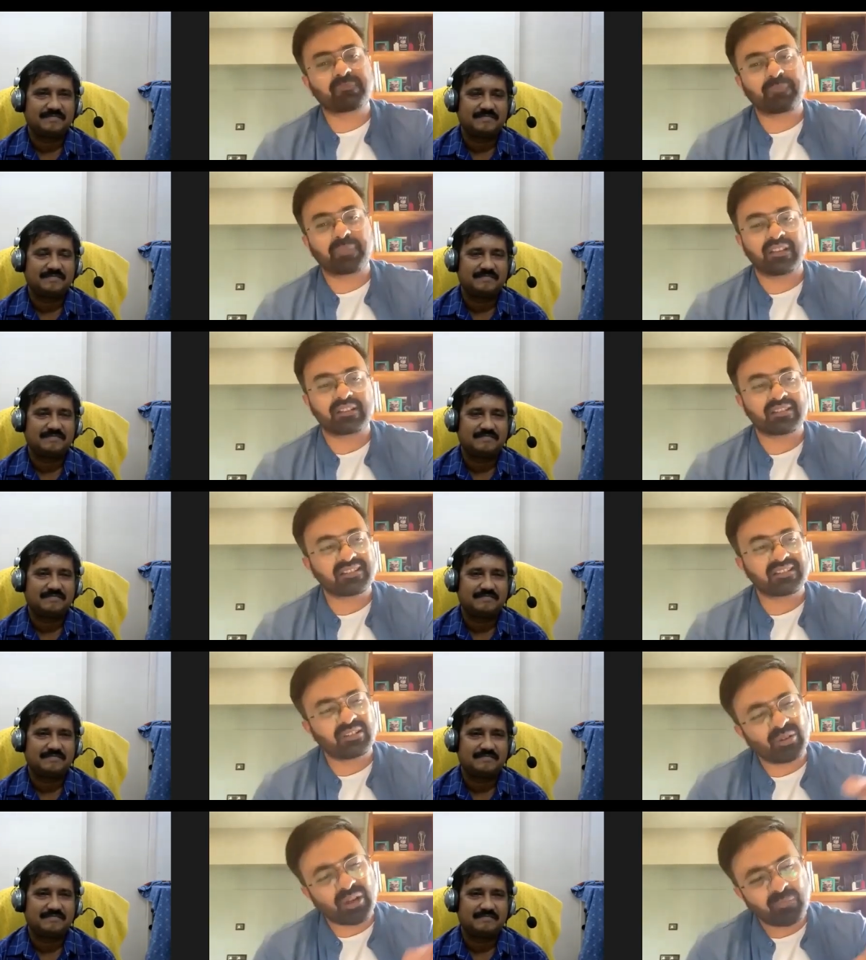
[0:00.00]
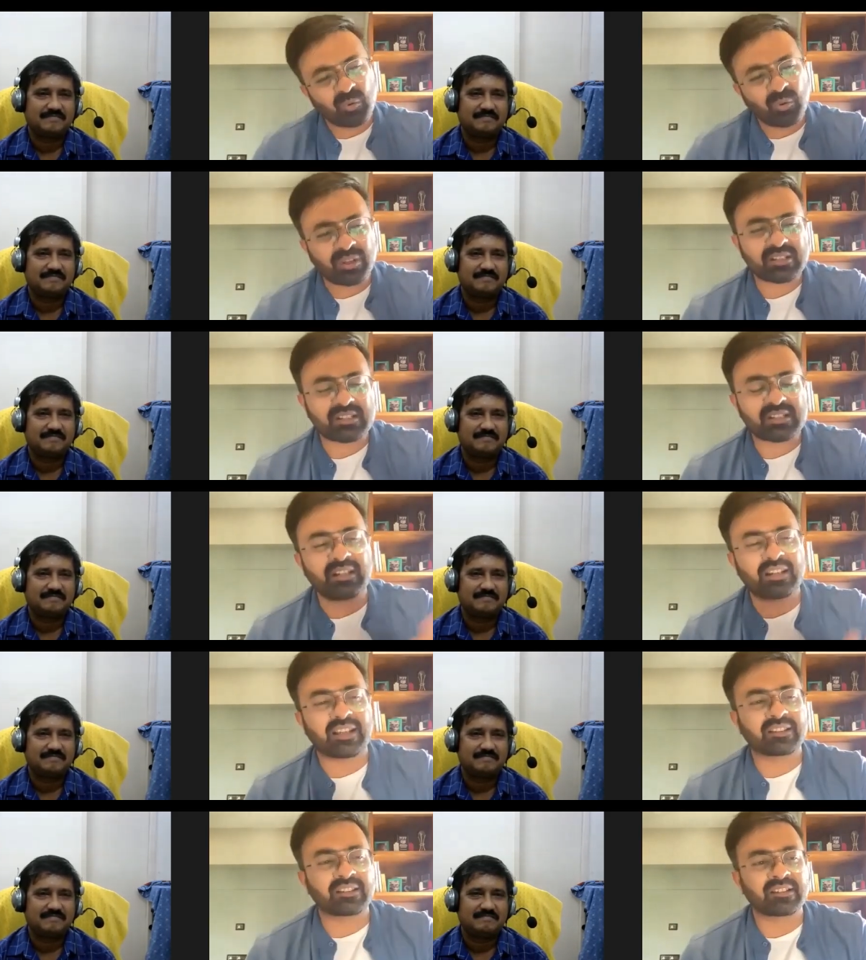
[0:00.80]
Speaker 1: space? I said, no, I'm doing a scene
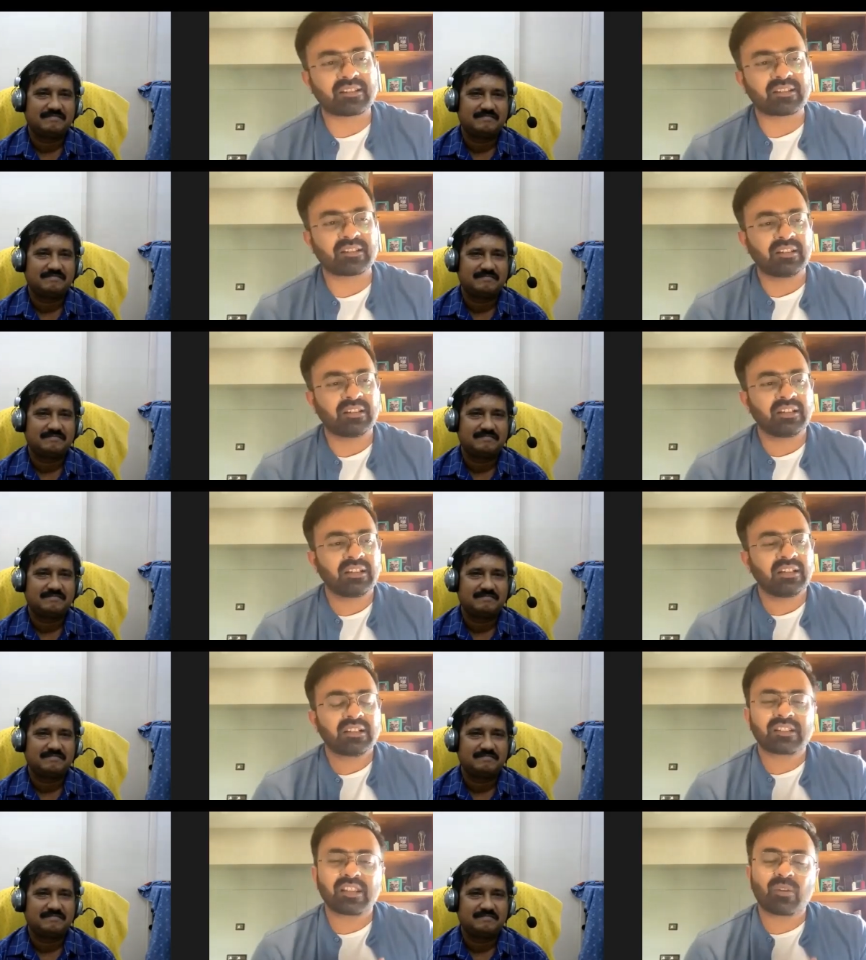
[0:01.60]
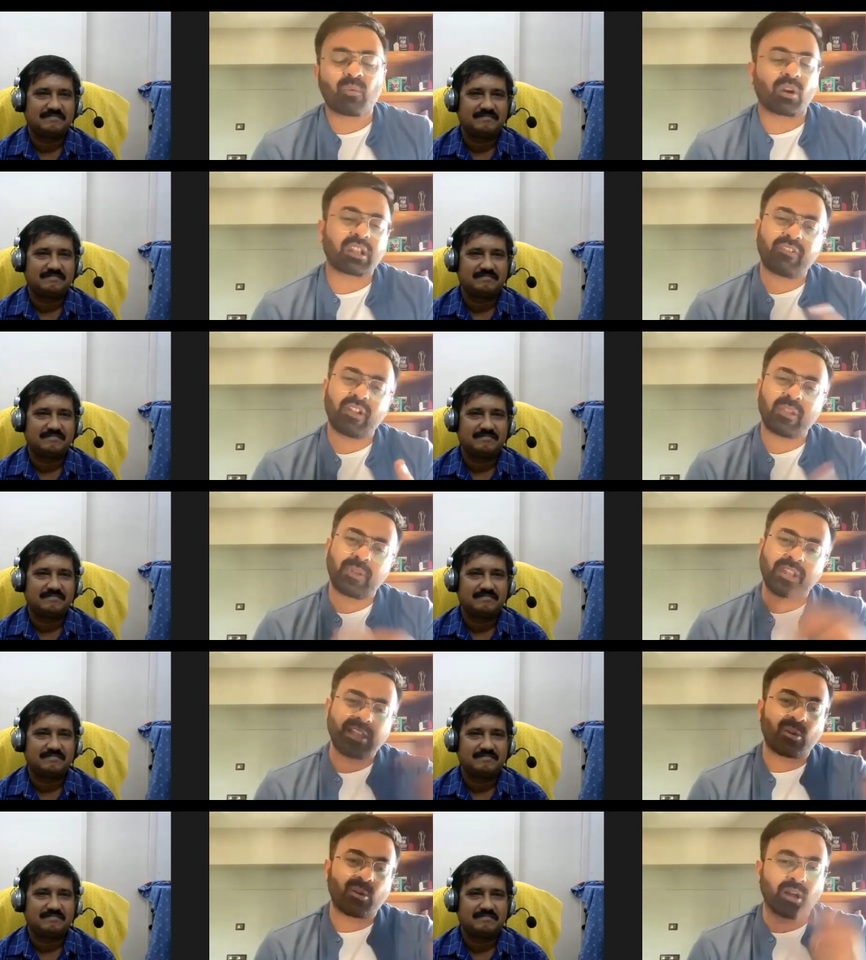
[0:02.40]
like this. like, what if I
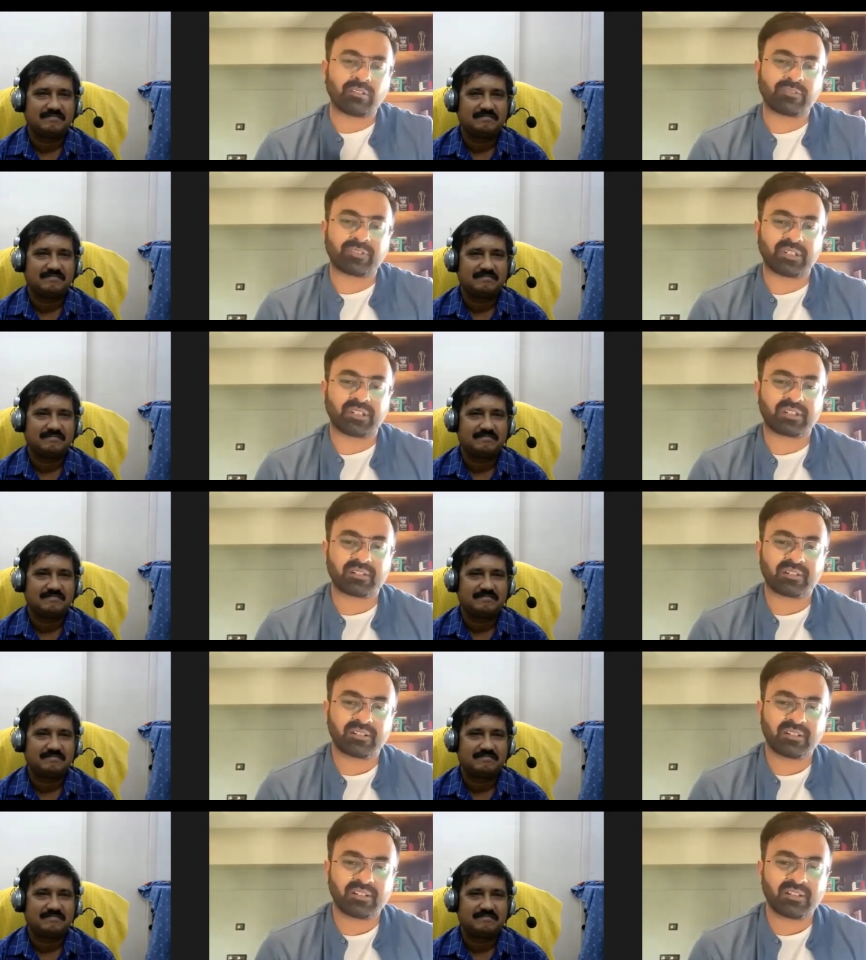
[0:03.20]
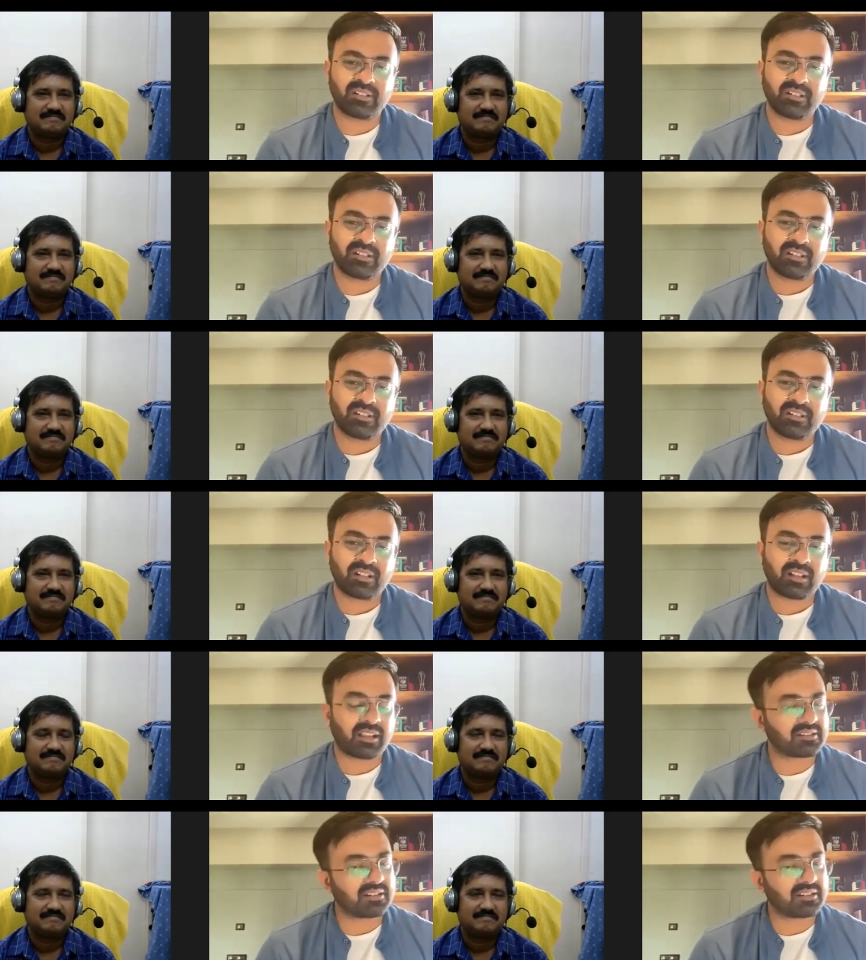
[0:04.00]
play golf here?
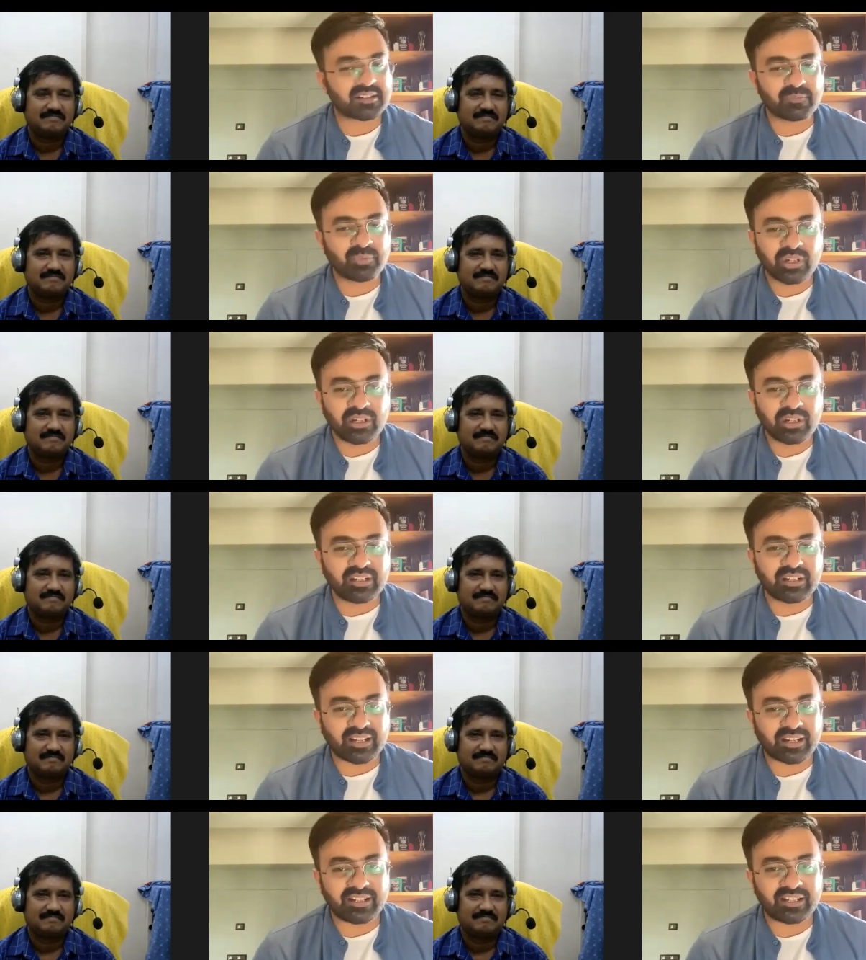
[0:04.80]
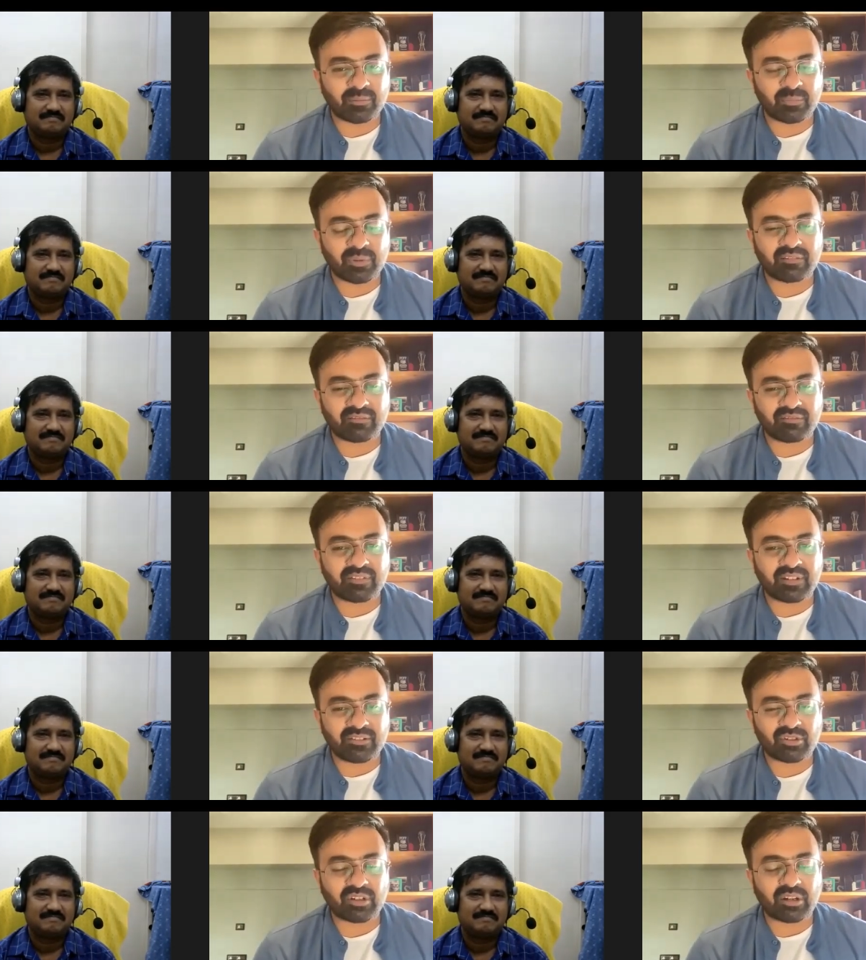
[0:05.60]
I said, that's a brilliant idea, but
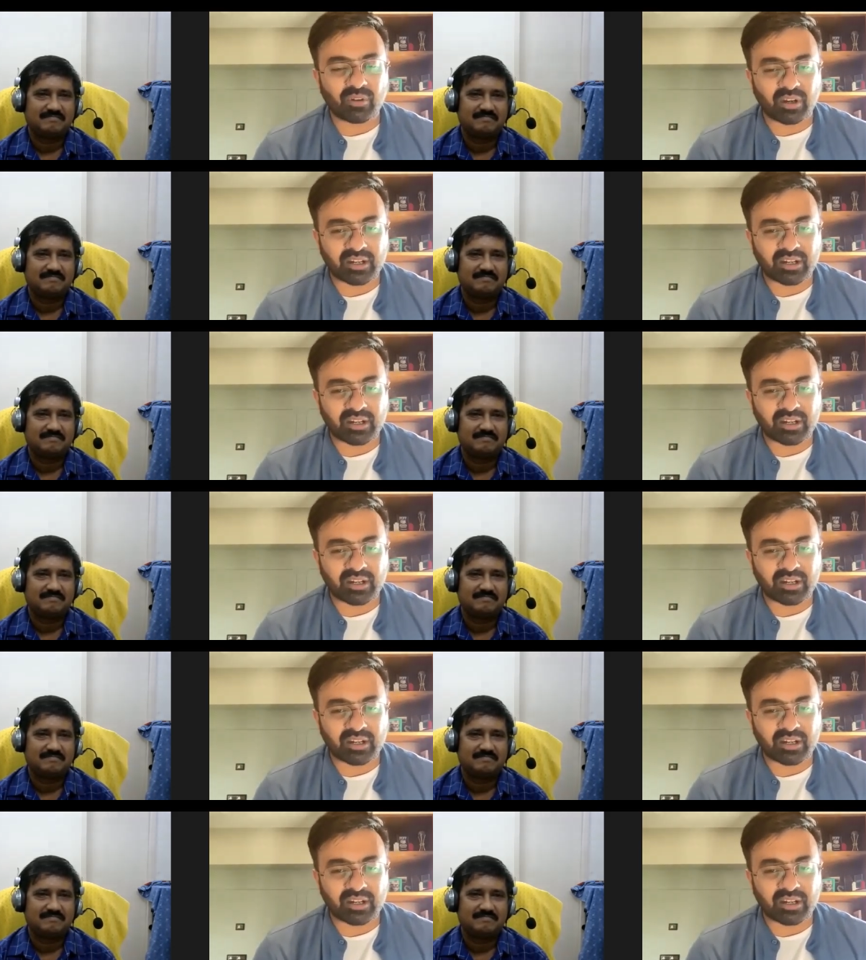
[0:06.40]
if you'll have to